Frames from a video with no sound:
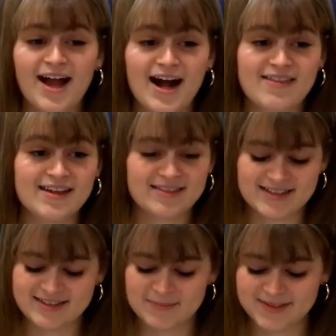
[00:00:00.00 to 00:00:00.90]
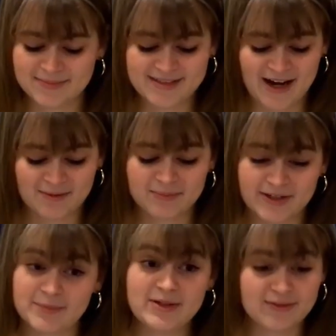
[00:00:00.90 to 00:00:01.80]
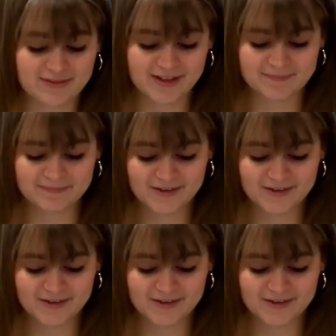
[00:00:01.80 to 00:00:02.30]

I think this sums up doubt pretty beautifully.